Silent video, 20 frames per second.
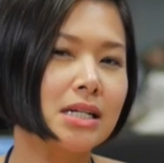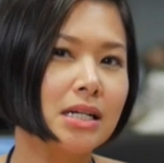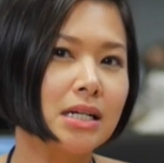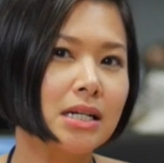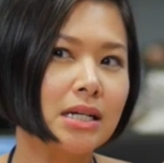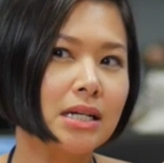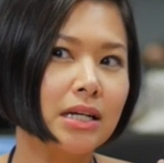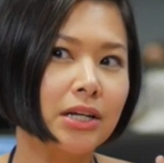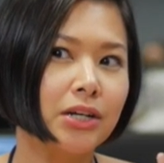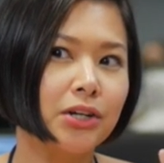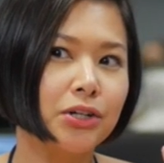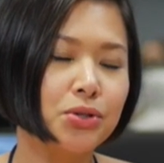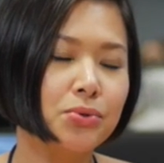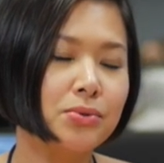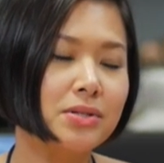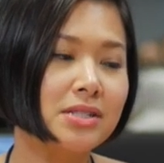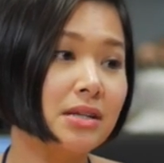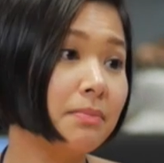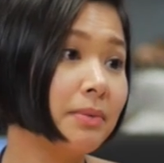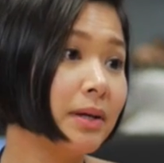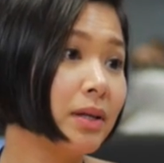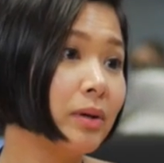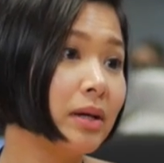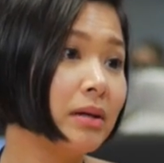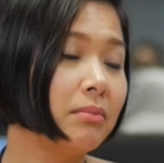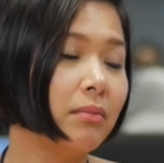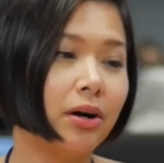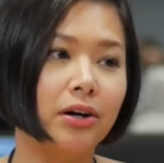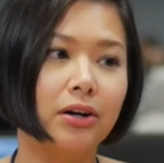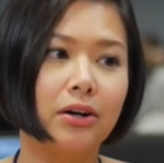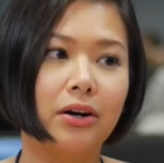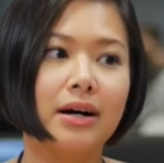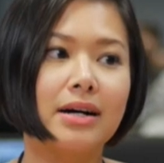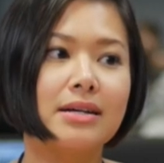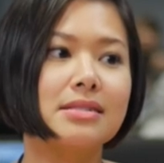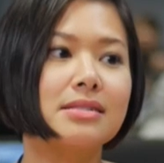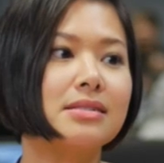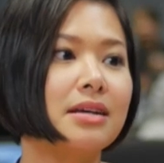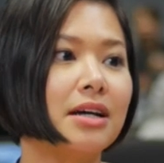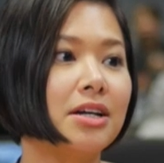you're choosing between Mar
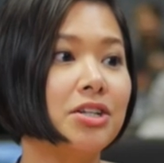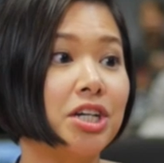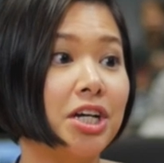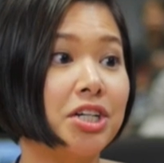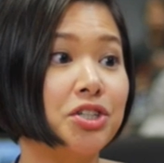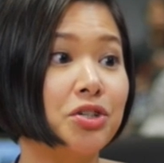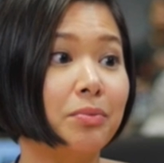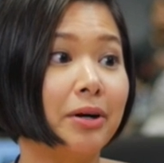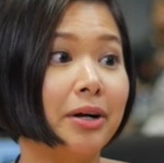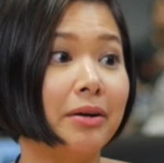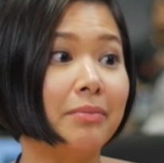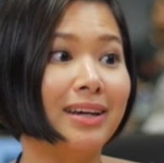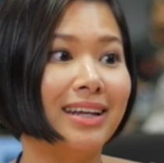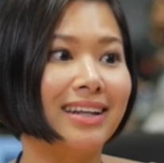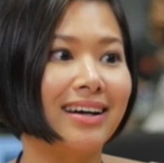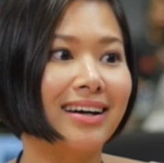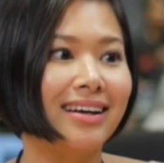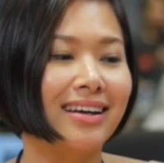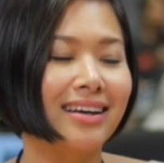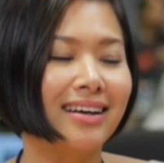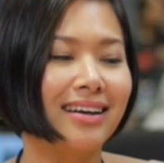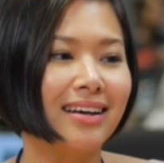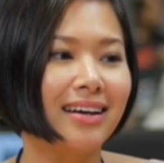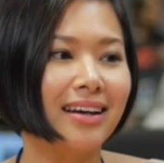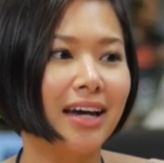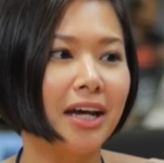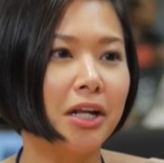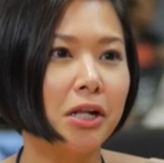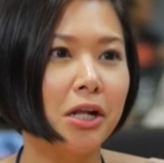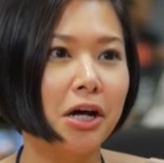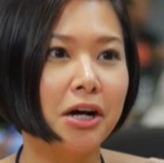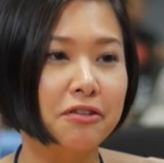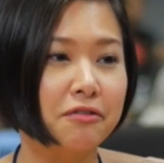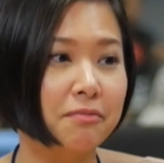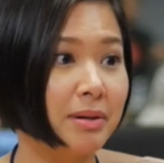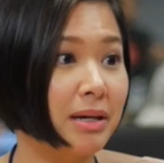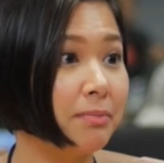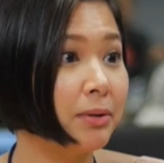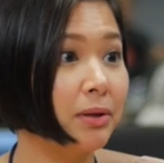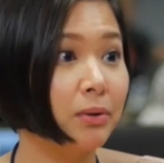Roxas and Jejomar Binay. Mm. And a lot of
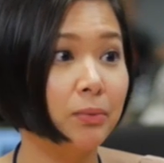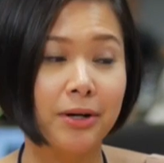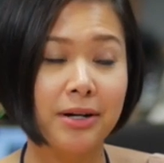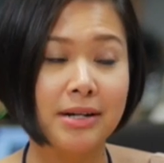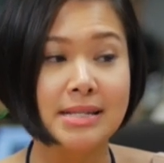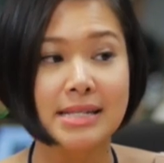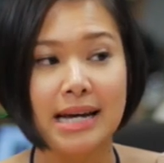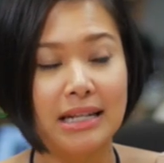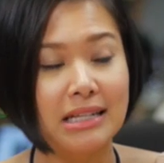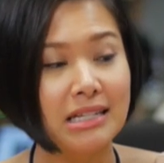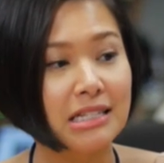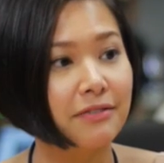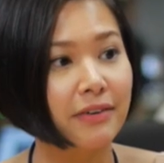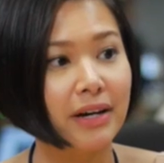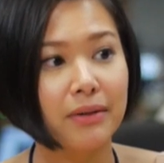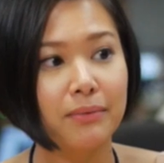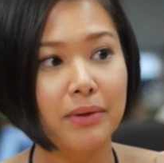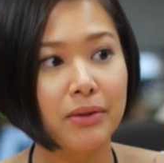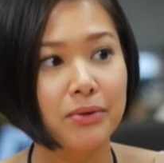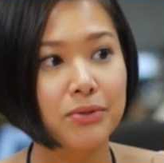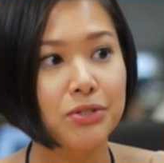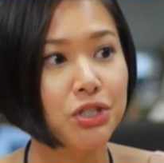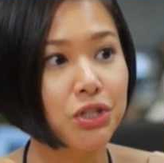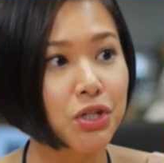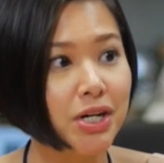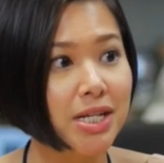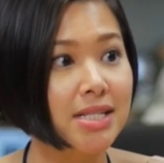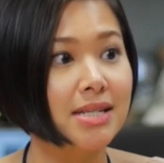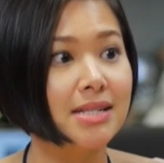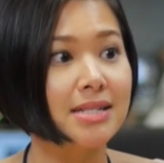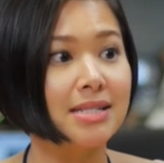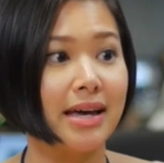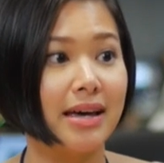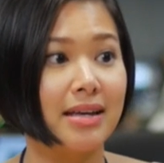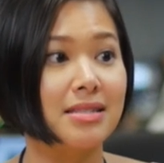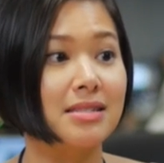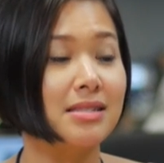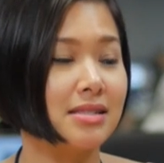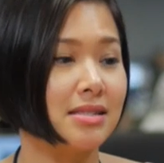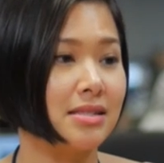people weren't satisfied with those choices,
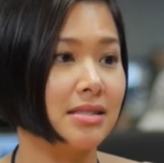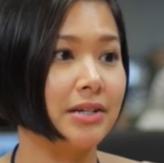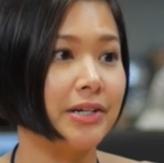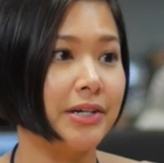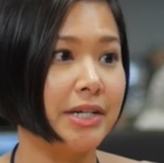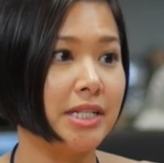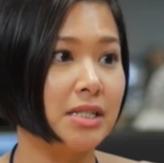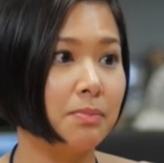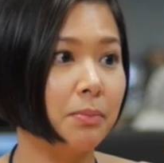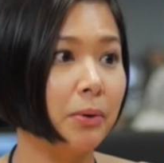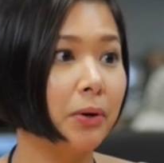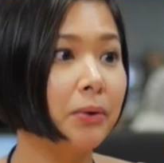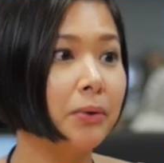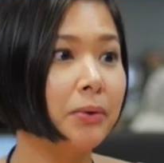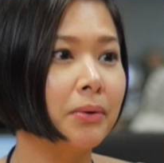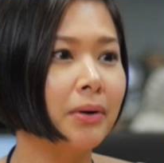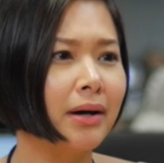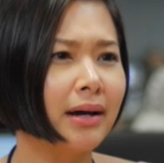hence Grace Poe.